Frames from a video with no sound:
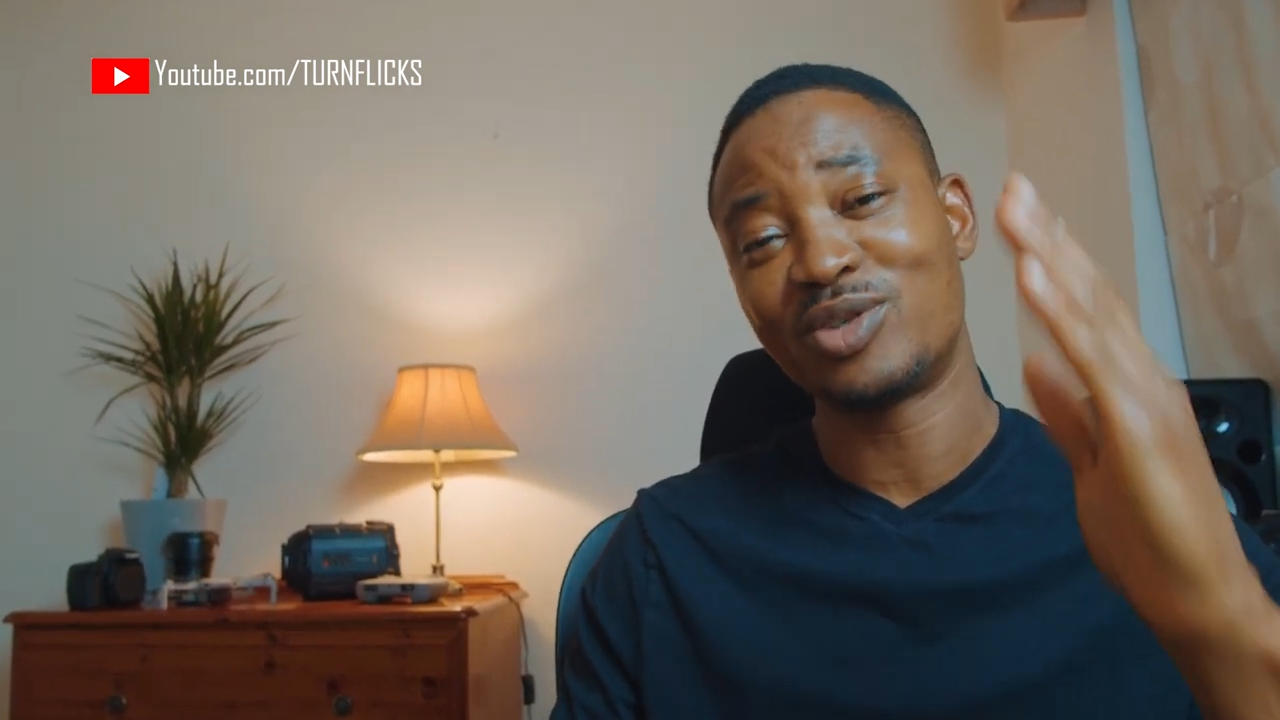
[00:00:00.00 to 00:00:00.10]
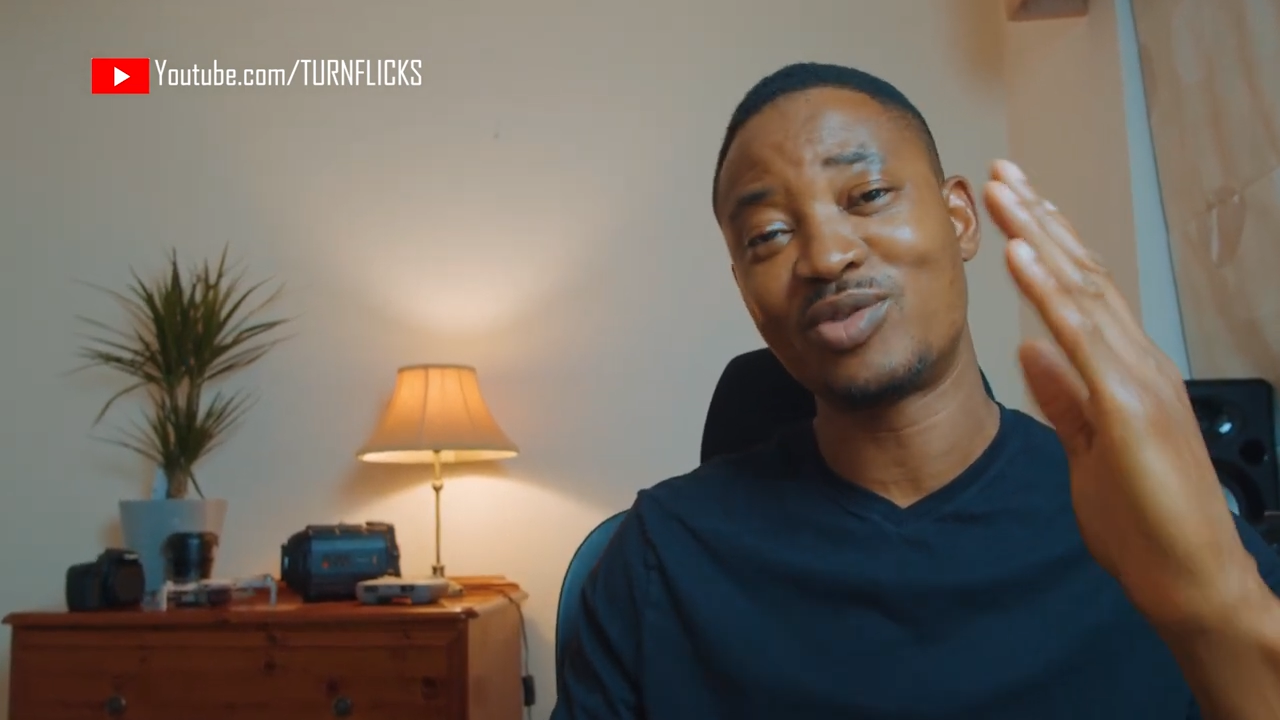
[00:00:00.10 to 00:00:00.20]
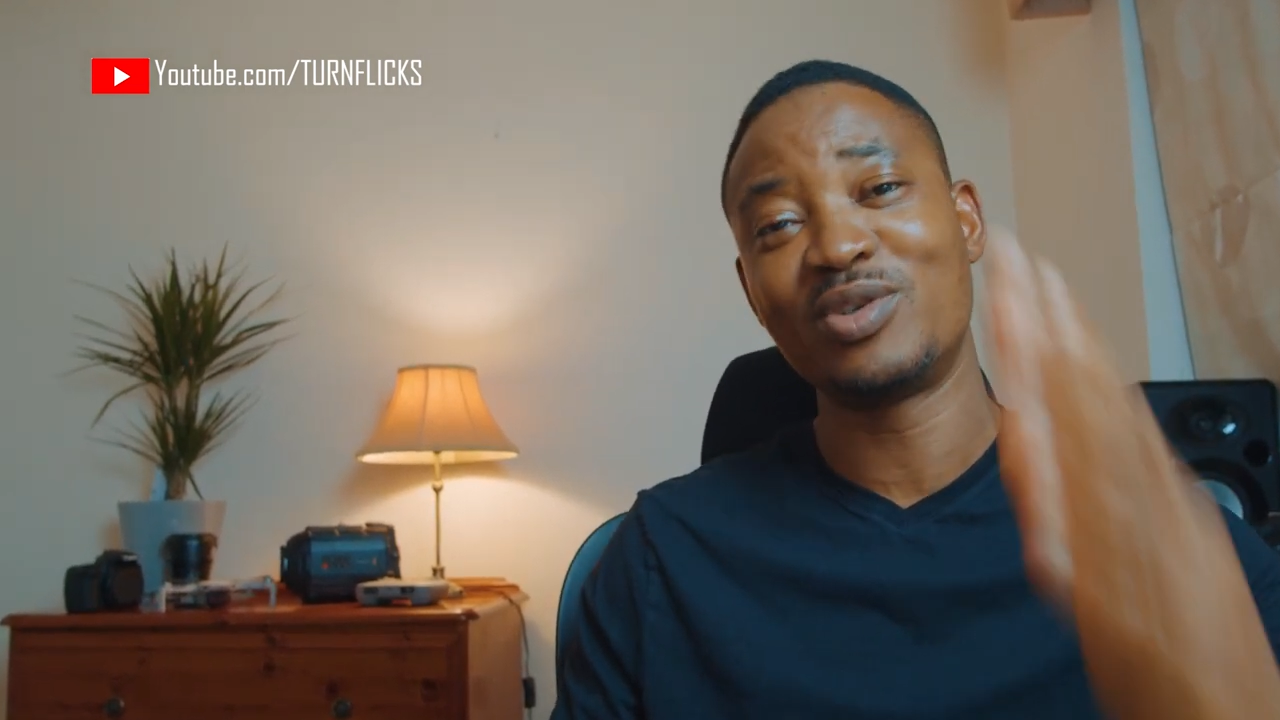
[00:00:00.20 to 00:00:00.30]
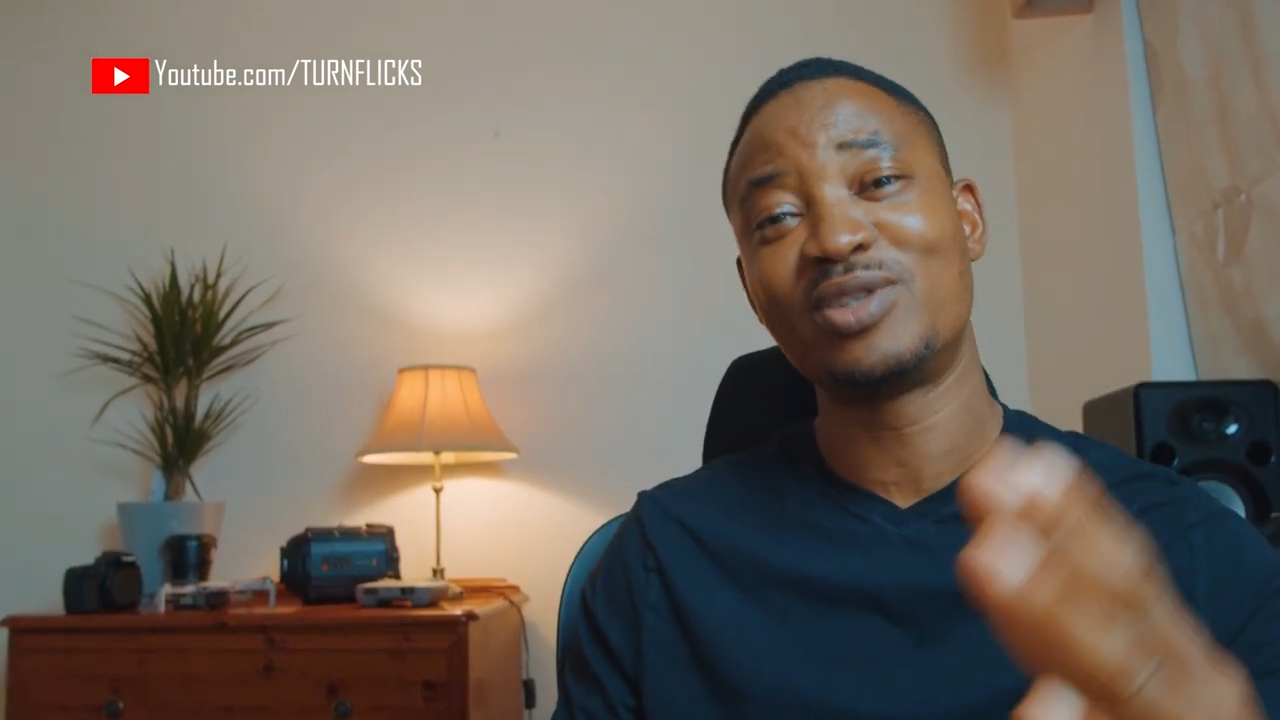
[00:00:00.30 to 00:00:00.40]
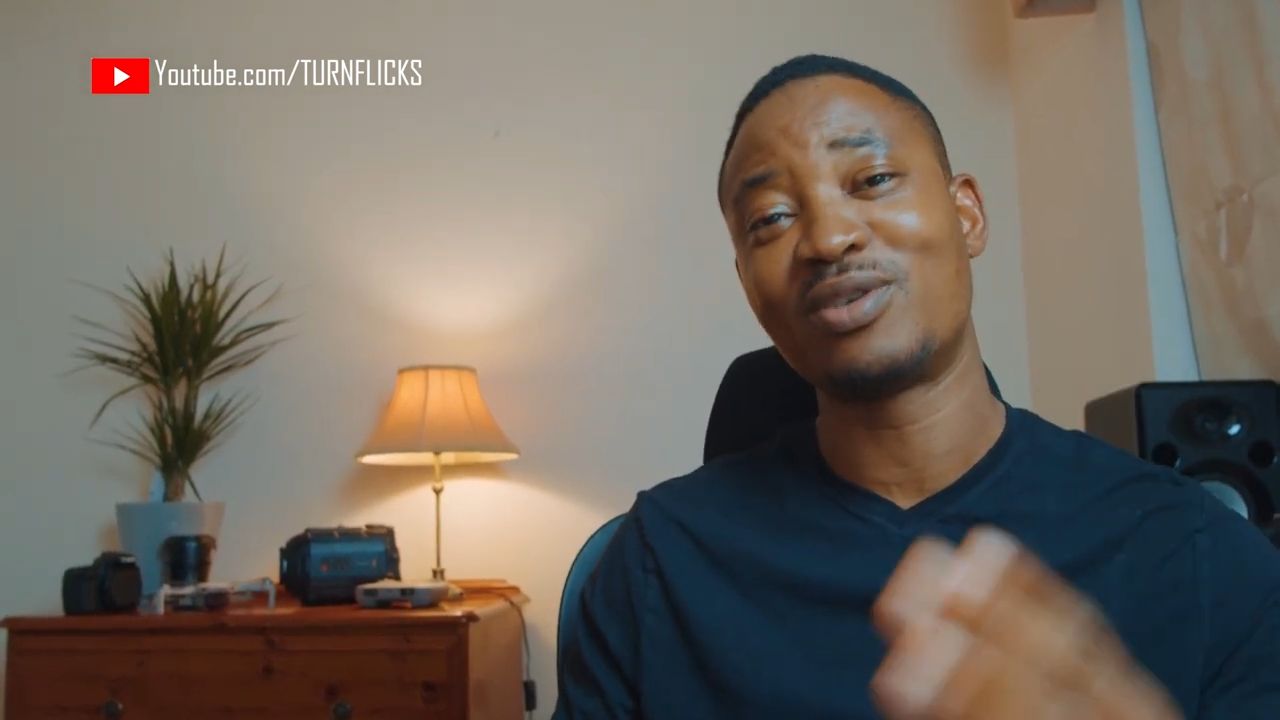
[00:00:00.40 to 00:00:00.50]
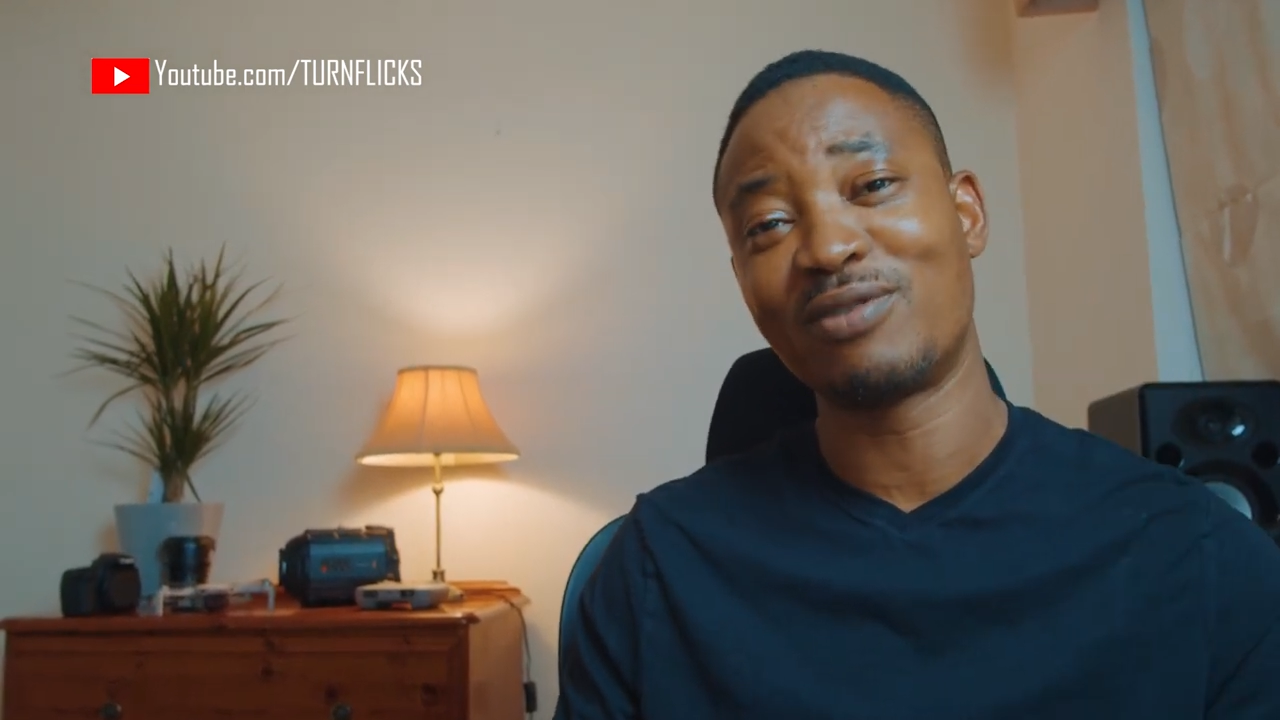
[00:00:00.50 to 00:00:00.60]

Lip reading: the streets